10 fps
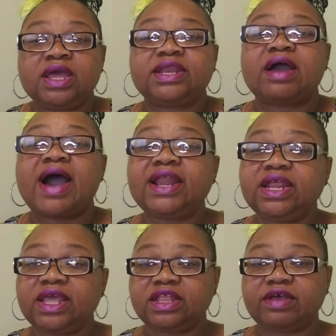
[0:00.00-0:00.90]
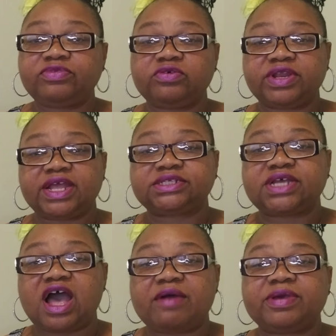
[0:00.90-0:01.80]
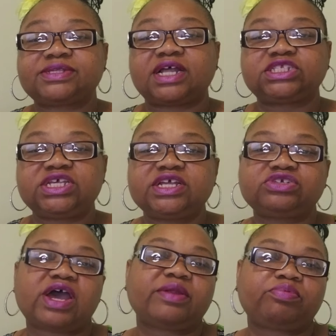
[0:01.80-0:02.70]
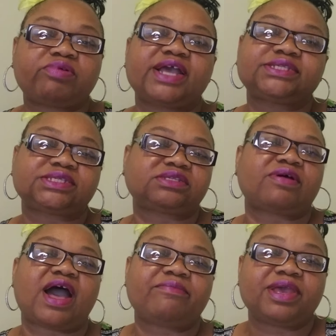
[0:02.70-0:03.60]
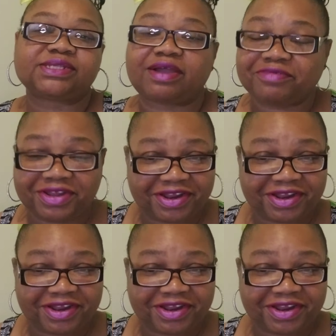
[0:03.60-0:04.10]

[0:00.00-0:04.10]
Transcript: Now, I didn't end up doing that job because I did try to price it so high because I really